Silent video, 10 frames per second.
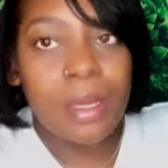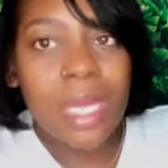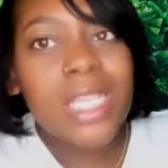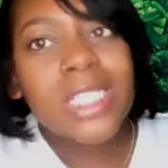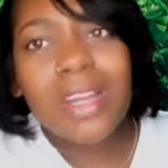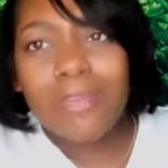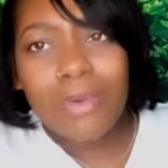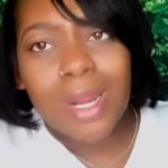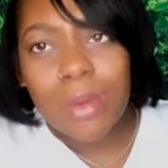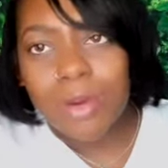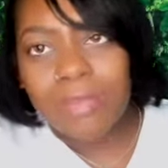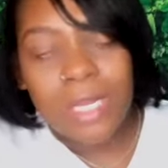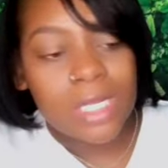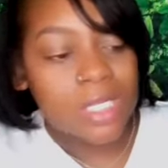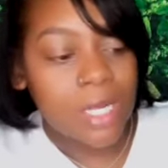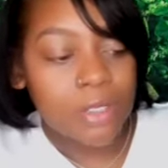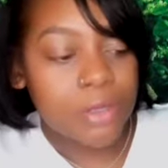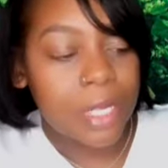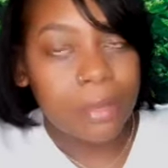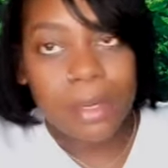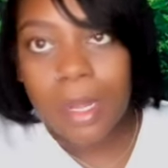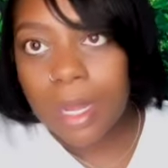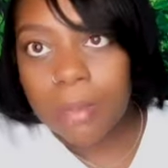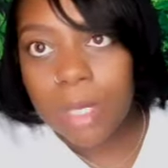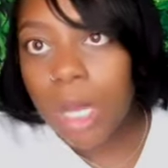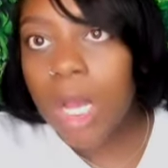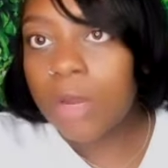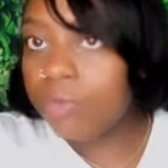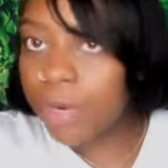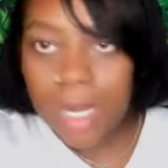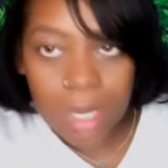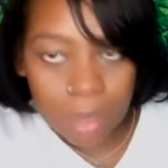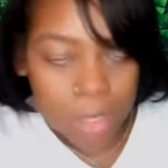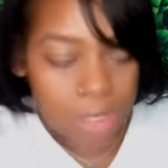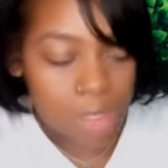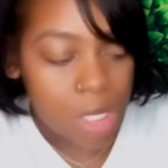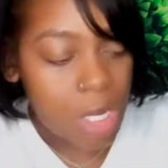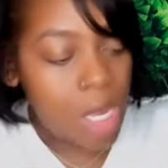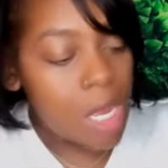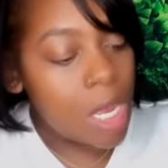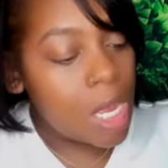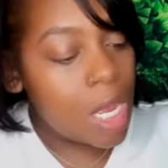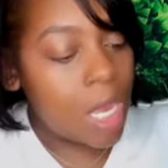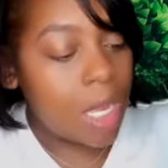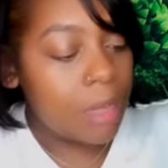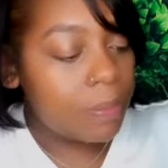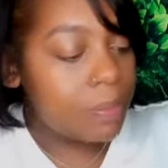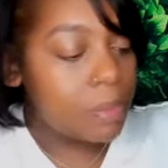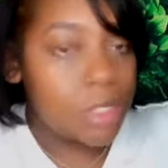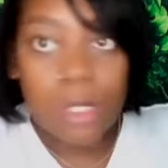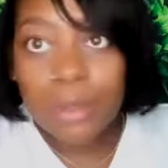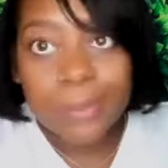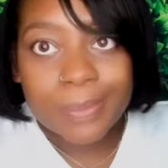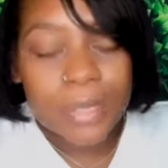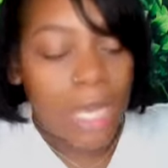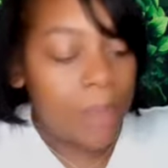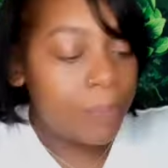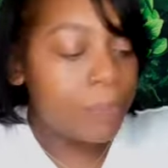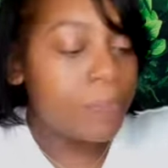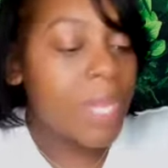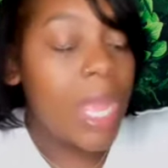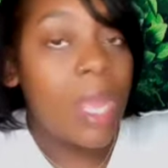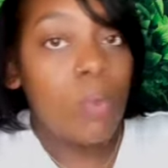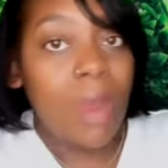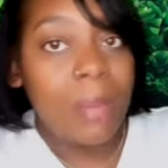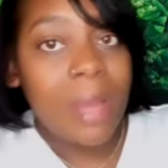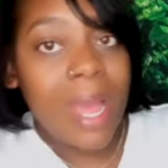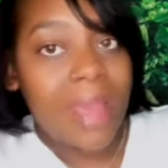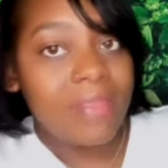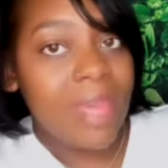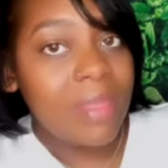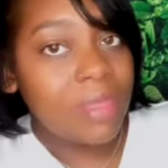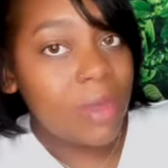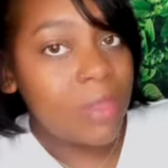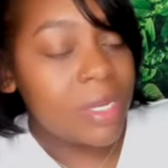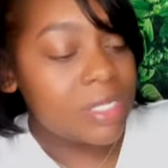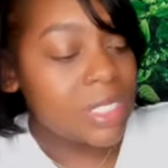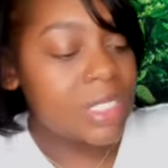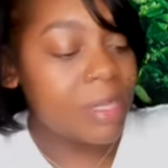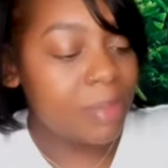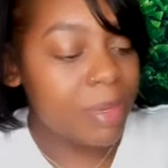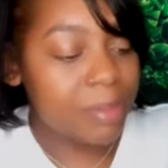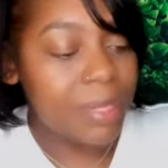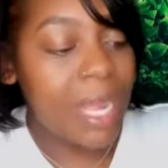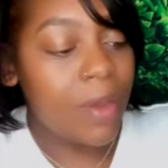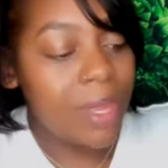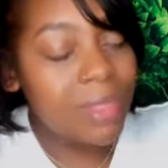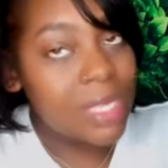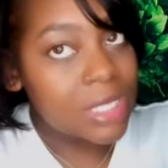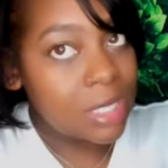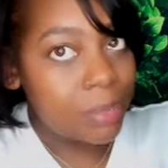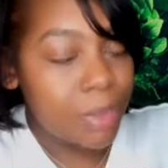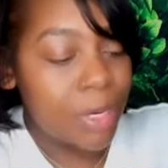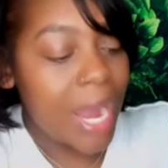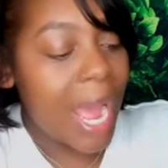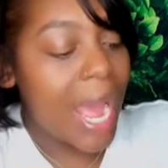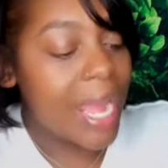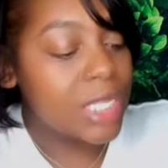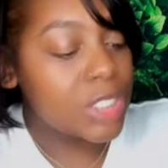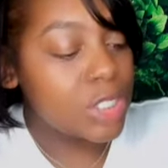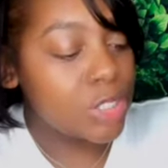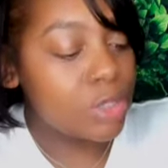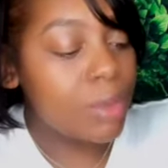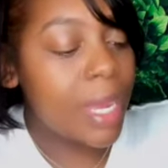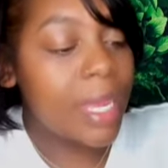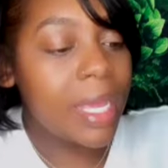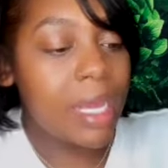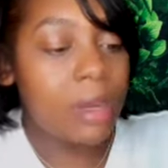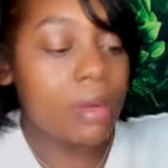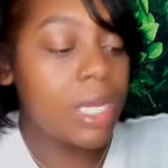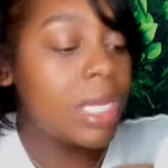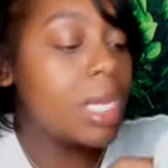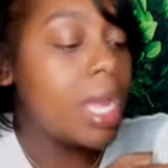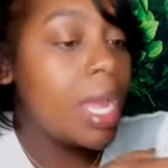he's on a four hour feeding schedule, like we're not going to be gone for eight hours. Um so yeah. Right behind that though, there's a zipper. Now in the zipper, I do carry